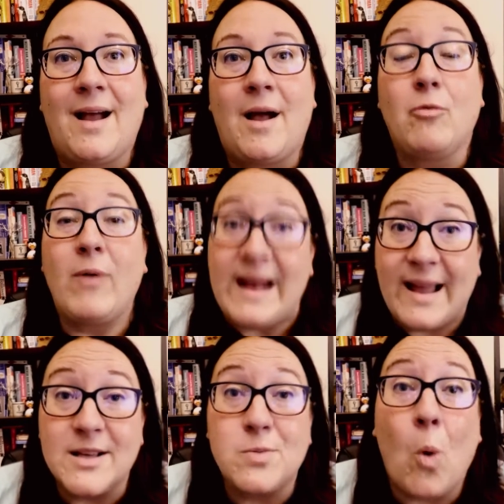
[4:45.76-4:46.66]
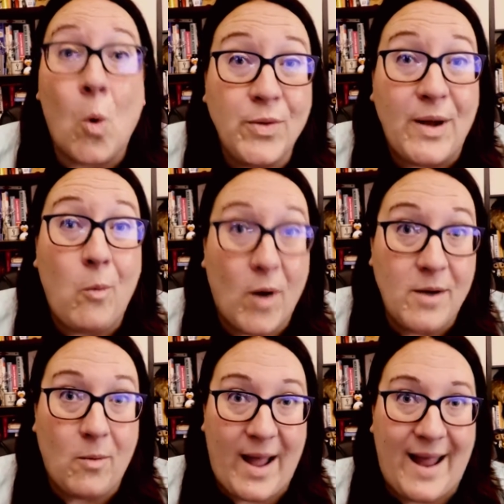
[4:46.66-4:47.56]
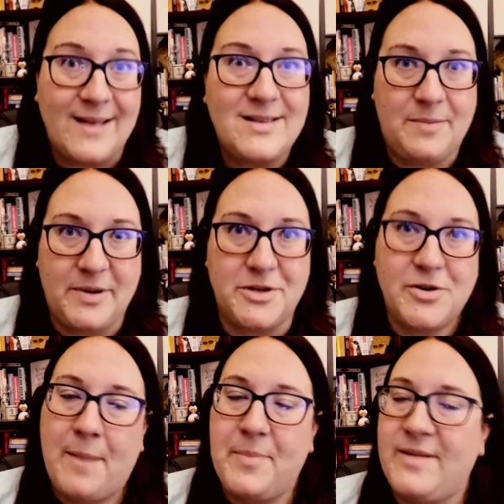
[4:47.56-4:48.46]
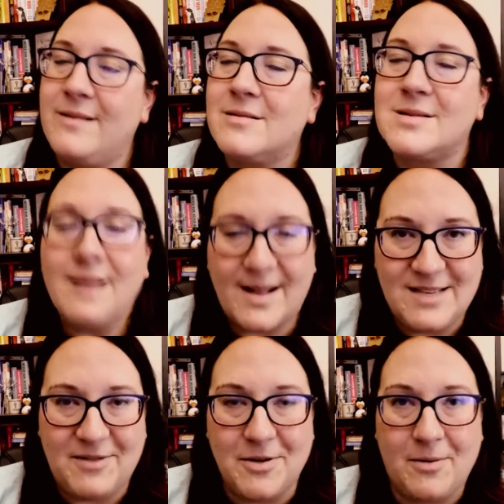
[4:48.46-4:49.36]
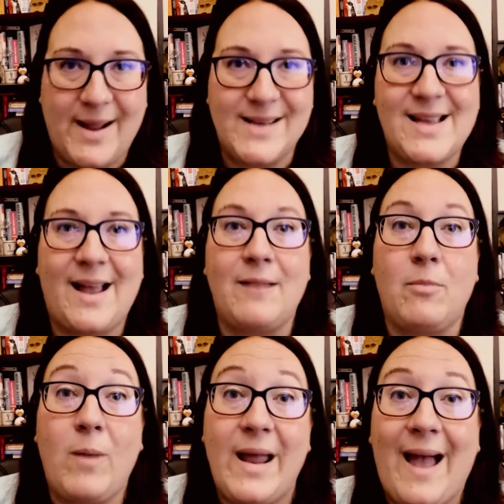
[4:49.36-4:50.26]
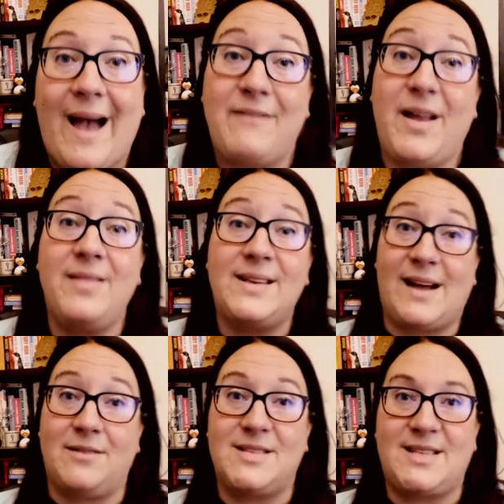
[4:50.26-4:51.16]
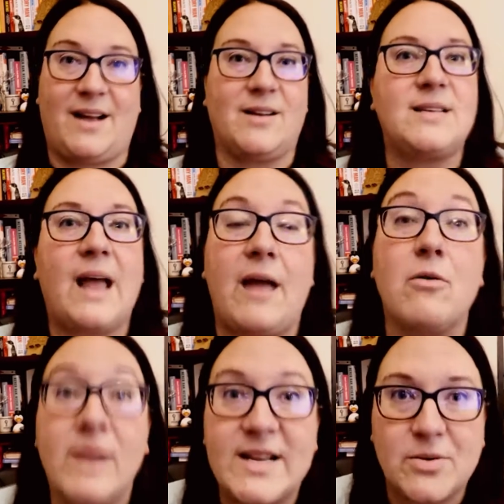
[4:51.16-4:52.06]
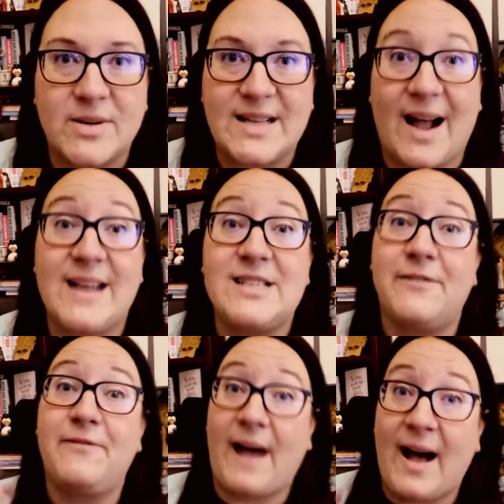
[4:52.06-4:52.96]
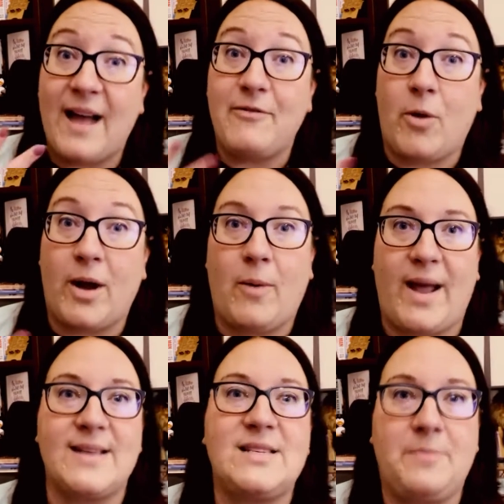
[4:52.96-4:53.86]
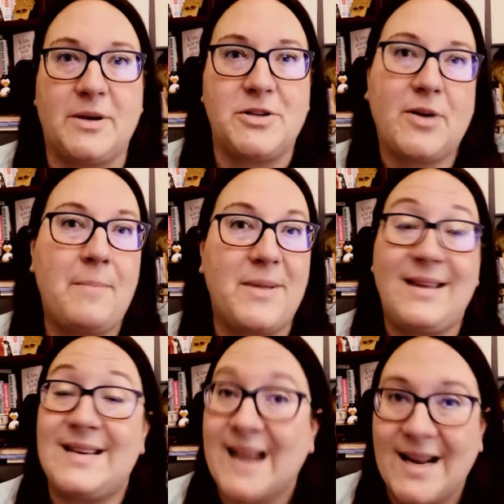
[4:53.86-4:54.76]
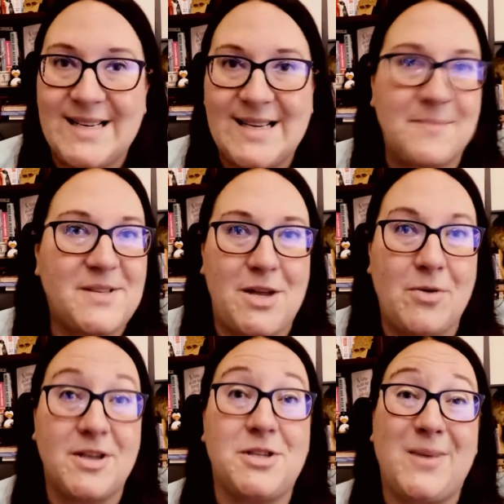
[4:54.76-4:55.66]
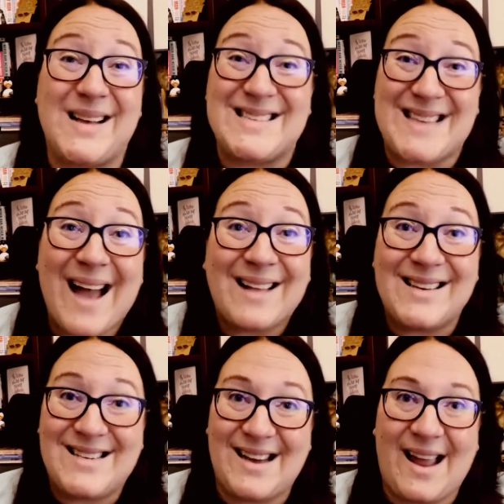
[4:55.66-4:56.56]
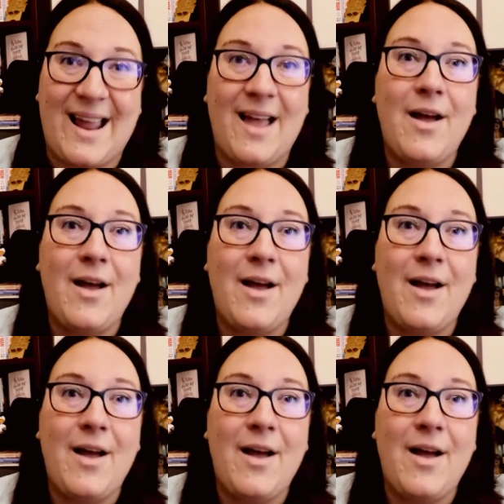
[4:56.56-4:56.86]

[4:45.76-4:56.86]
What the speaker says: Reading is only one way to build your empathy. There's lots of other ways. And we have in the downstairs a resource guide to 5 quick ways to build your empathy, tiny tips that you can do exactly today.